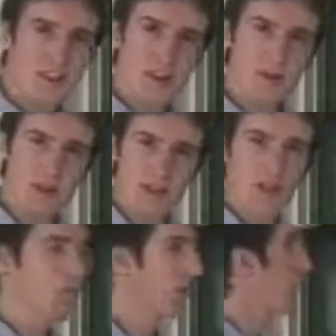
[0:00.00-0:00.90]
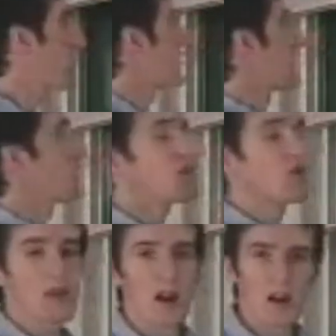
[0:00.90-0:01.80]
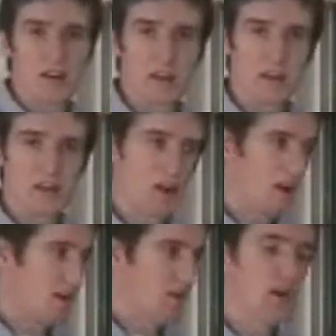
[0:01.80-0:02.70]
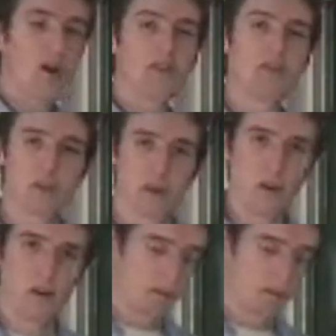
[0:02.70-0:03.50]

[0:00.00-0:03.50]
like we did with the single card through window.